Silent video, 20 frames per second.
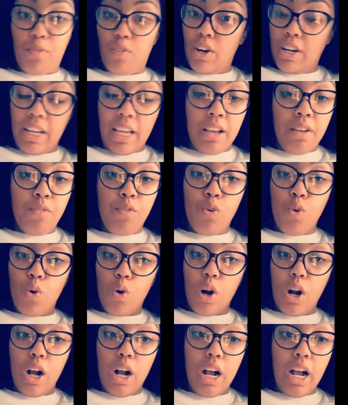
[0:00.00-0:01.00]
running
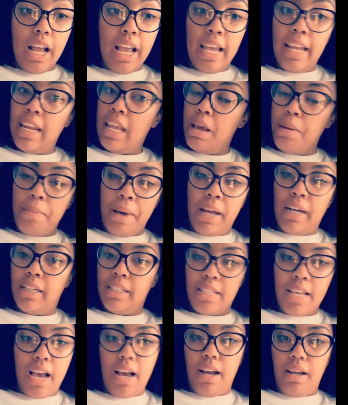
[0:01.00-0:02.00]
for any amount of
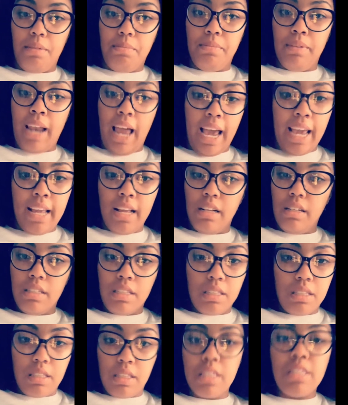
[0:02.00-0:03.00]
time? Like,
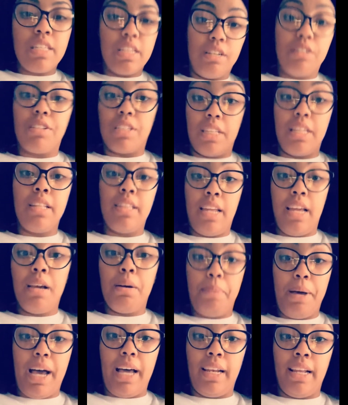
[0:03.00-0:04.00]
seriously, think
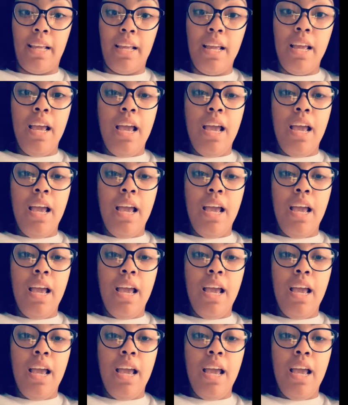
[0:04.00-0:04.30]
about it.